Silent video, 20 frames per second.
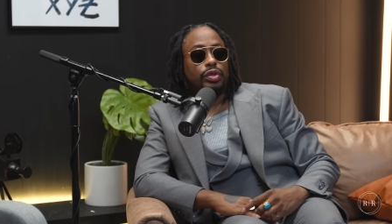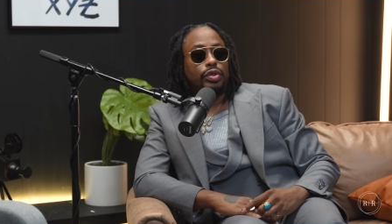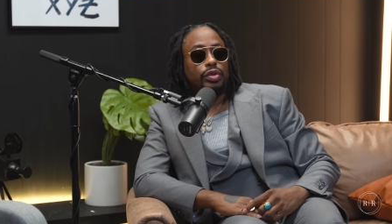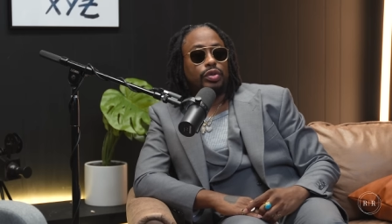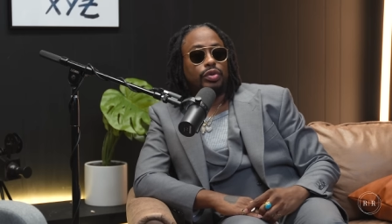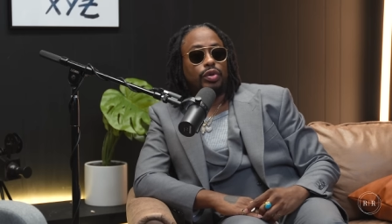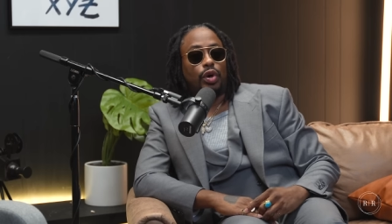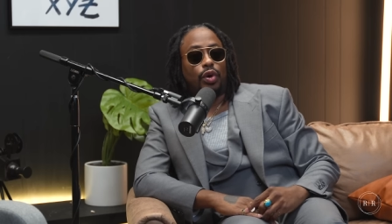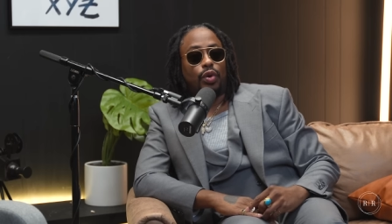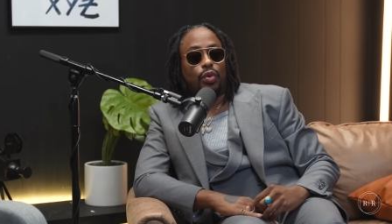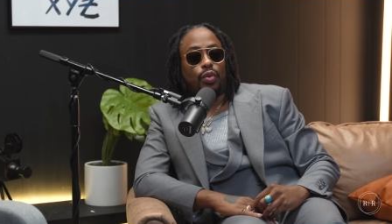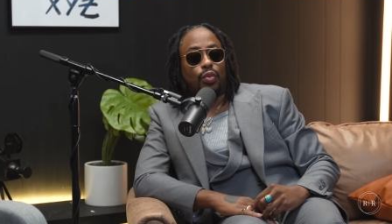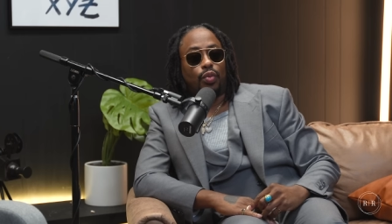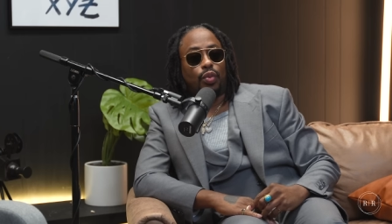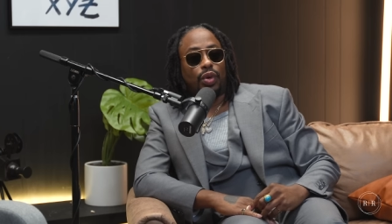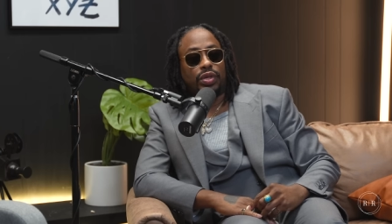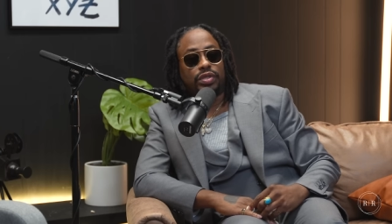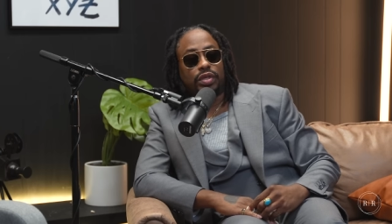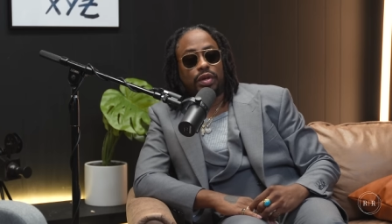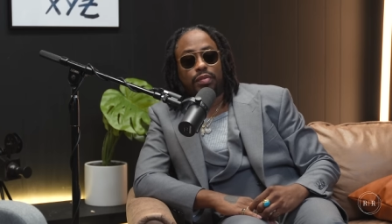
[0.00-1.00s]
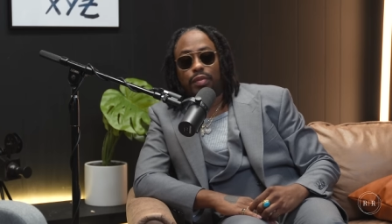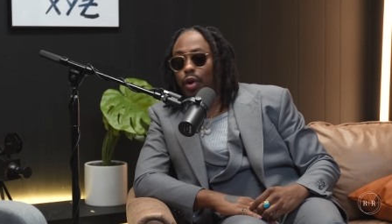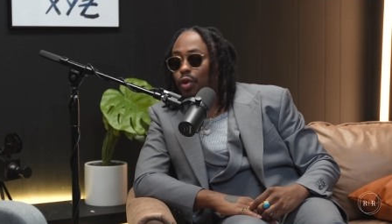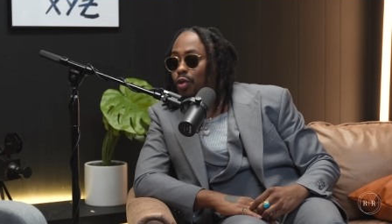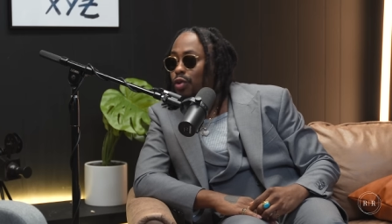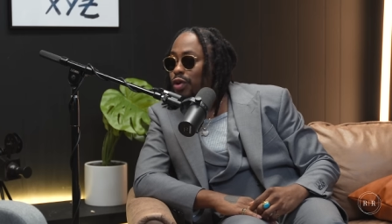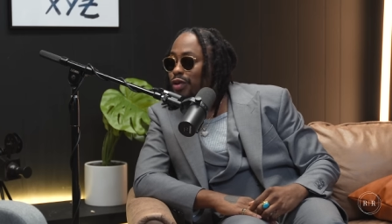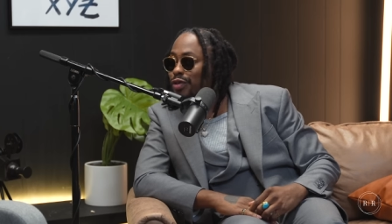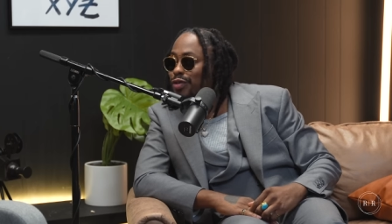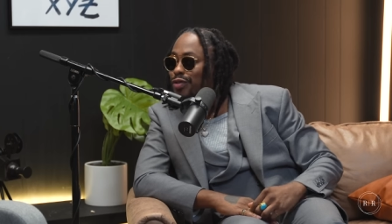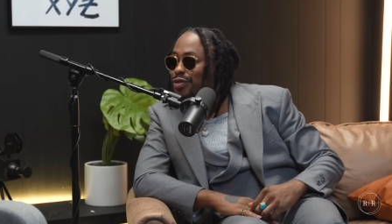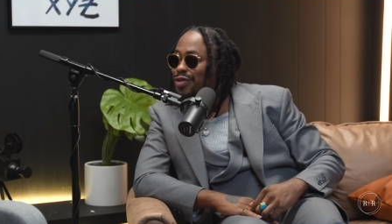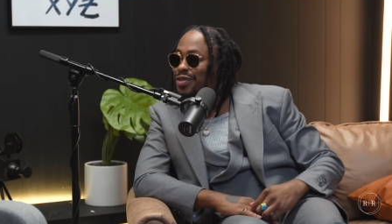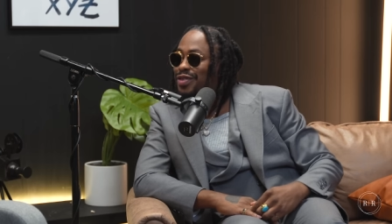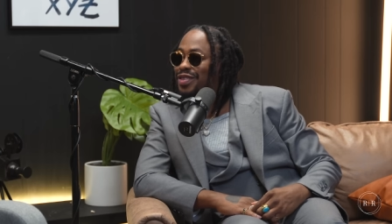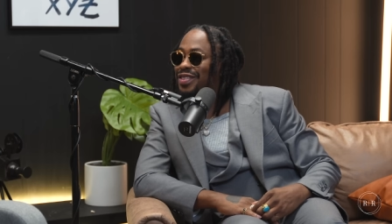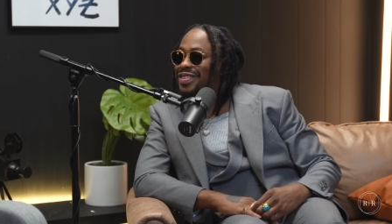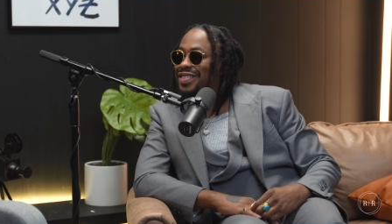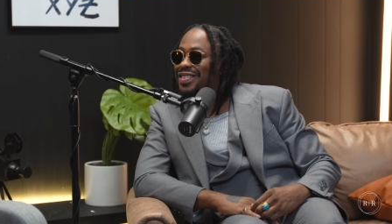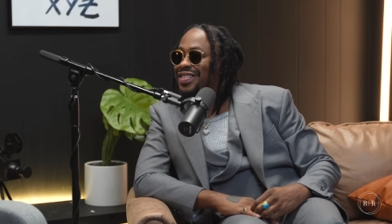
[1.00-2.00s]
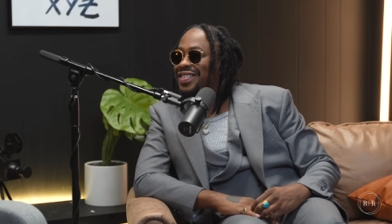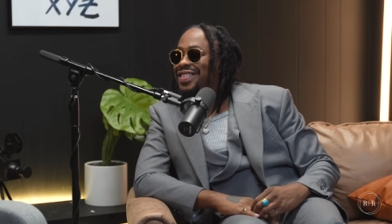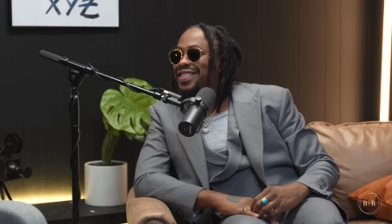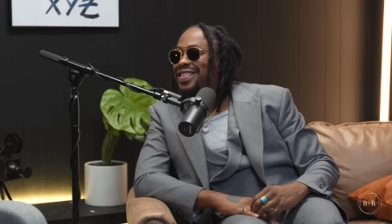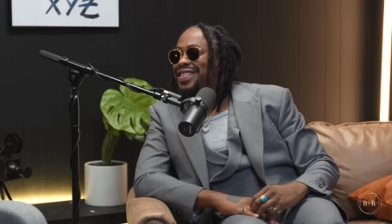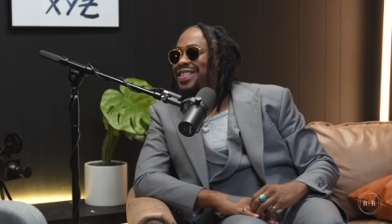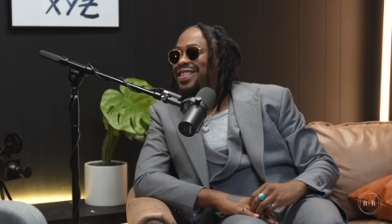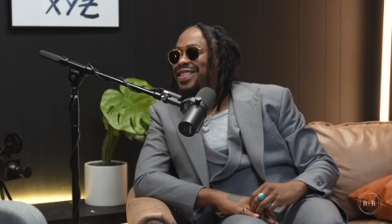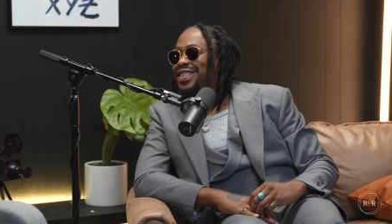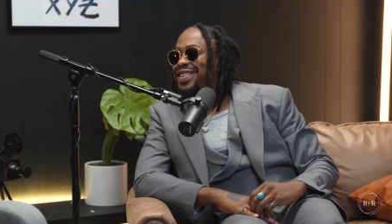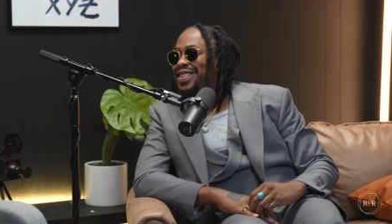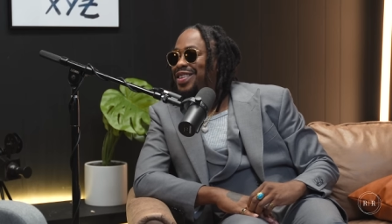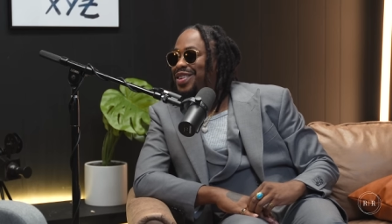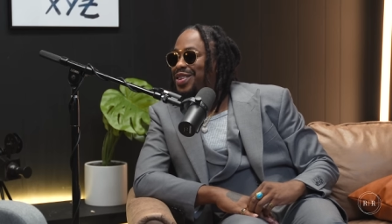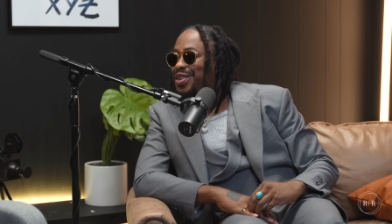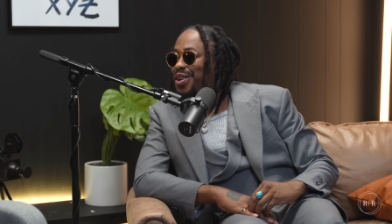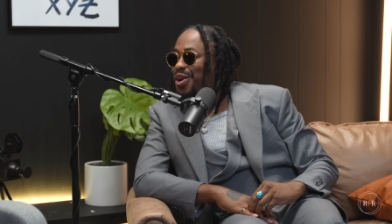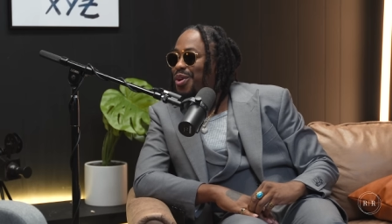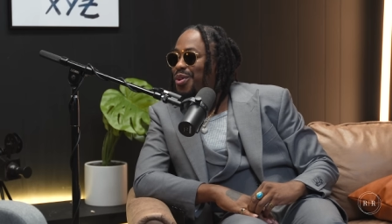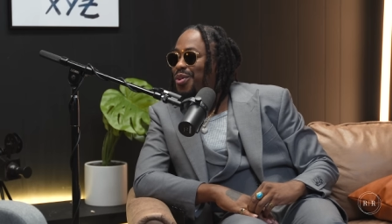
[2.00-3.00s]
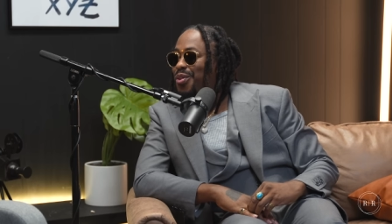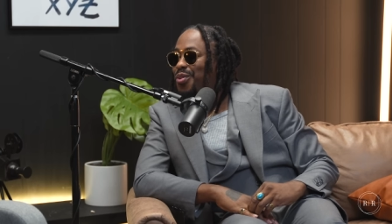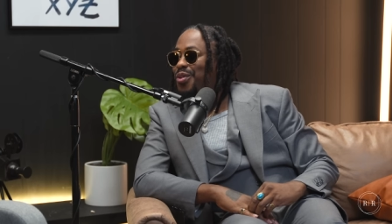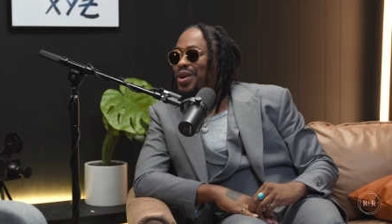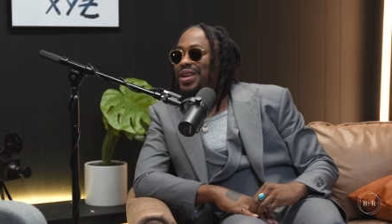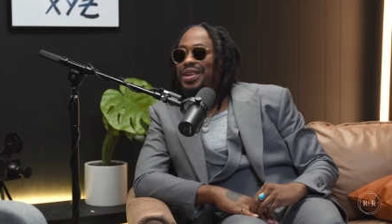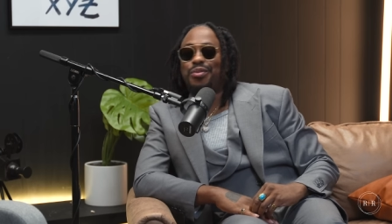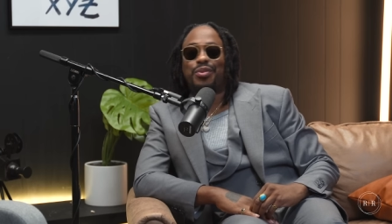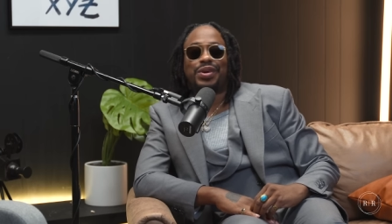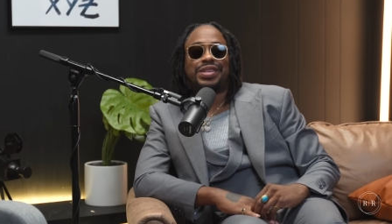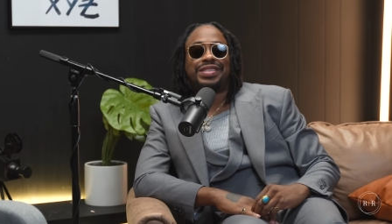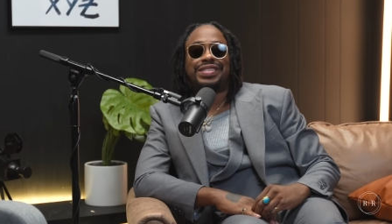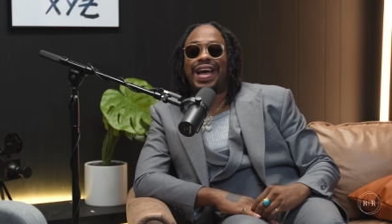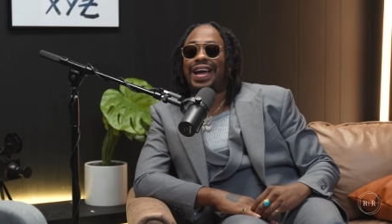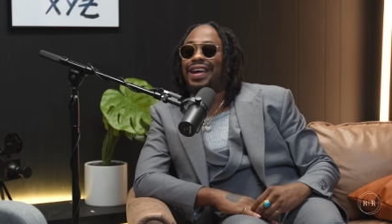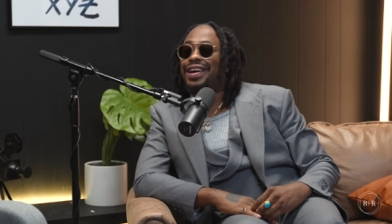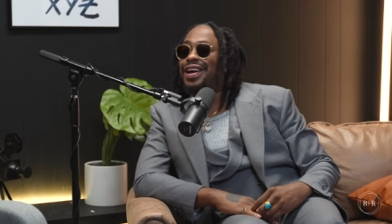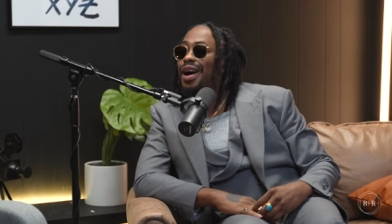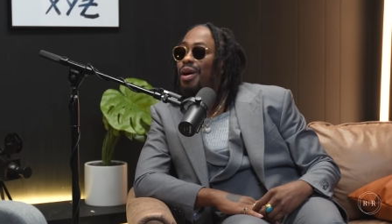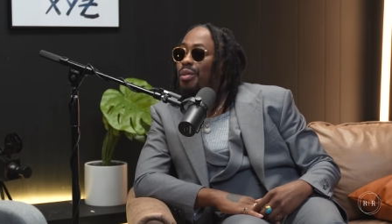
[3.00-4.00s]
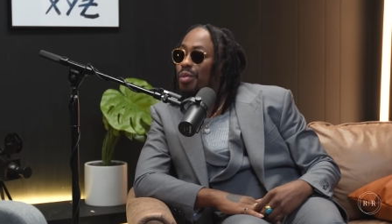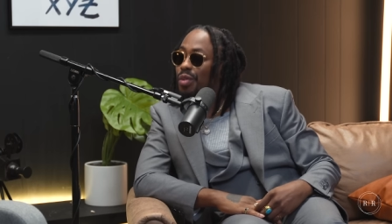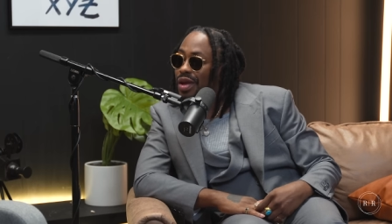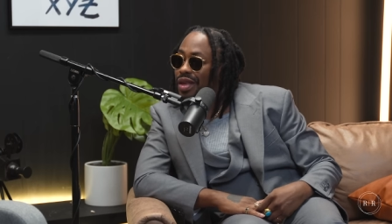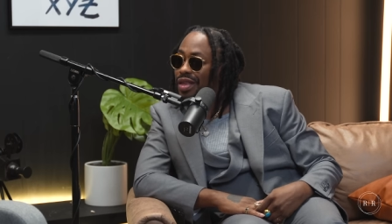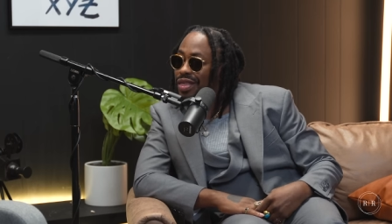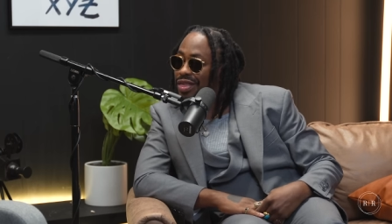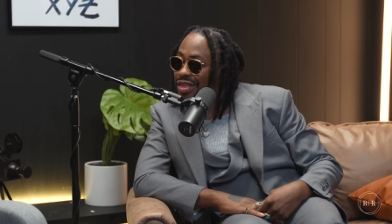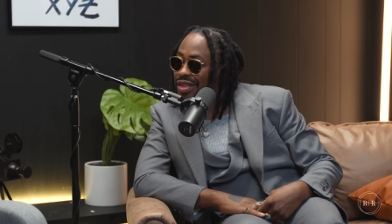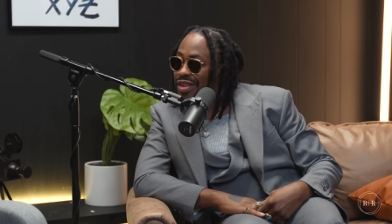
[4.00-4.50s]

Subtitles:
You know, what's the motive? You know, what does that come with?